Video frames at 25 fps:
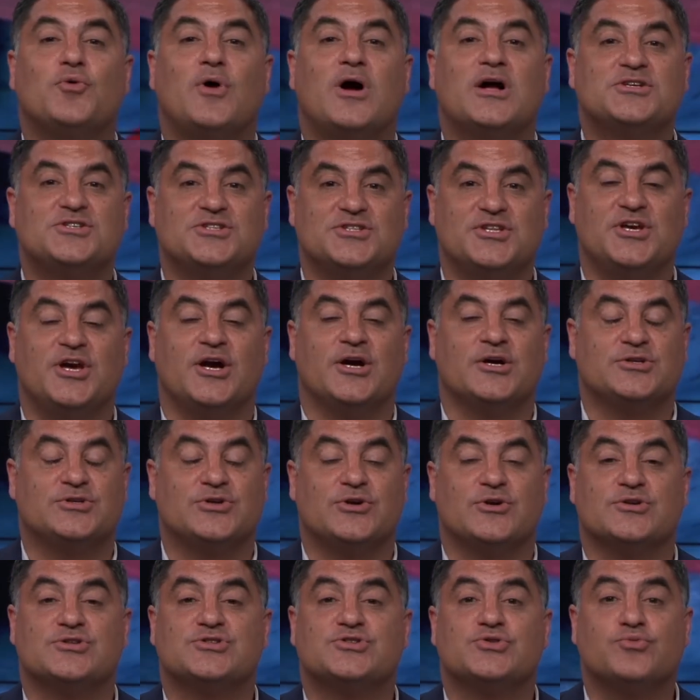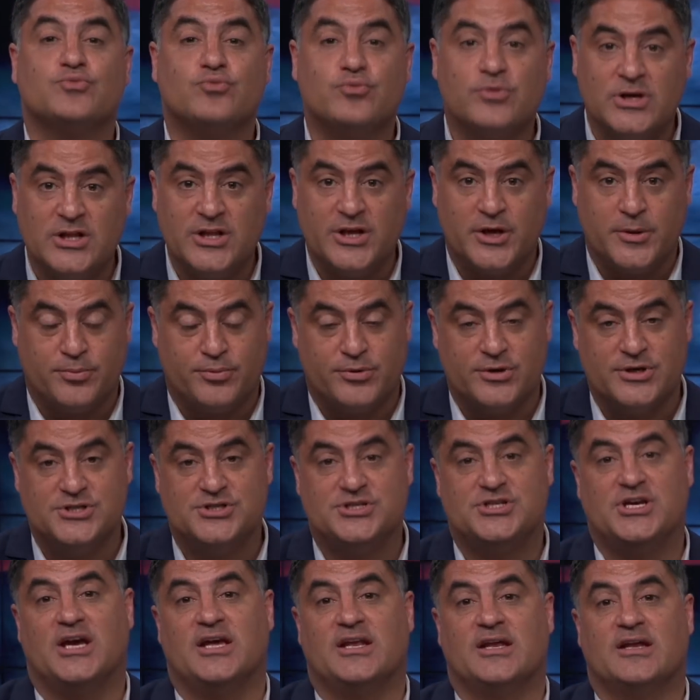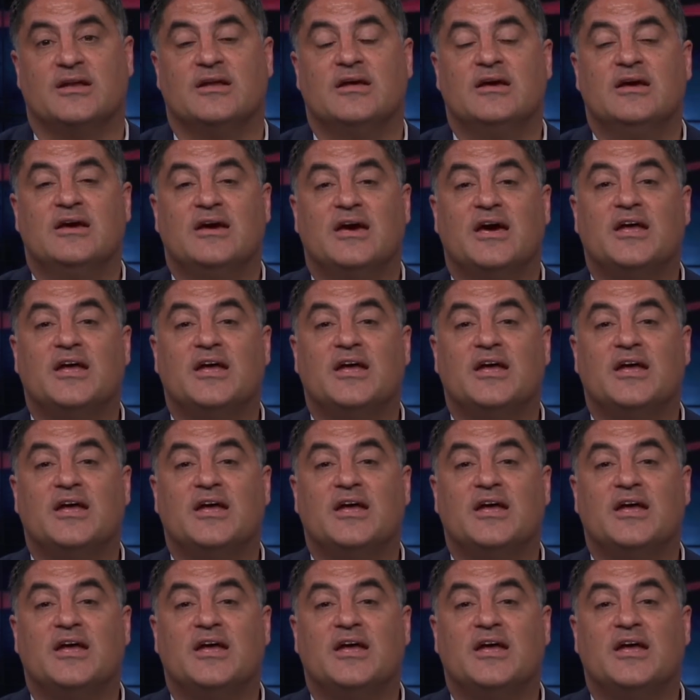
watching The Young Turks, really appreciate it.